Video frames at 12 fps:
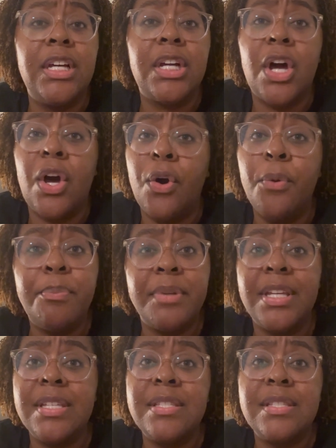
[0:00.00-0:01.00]
looked
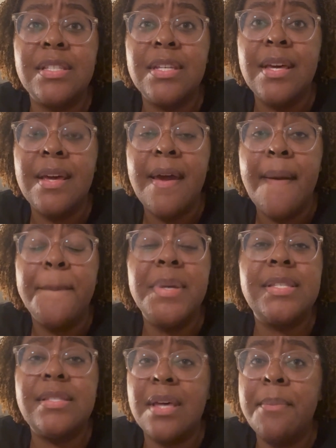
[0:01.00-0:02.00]
hopeless,
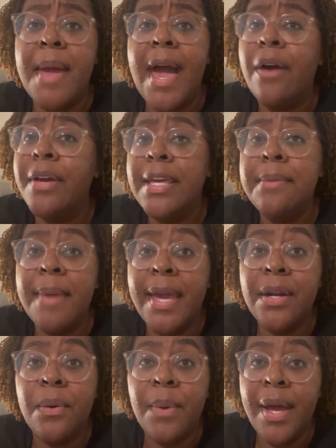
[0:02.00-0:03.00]
but somehow he
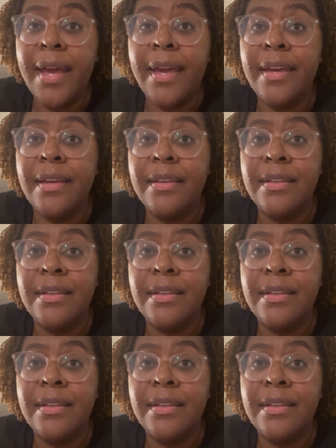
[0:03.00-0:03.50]
made a way.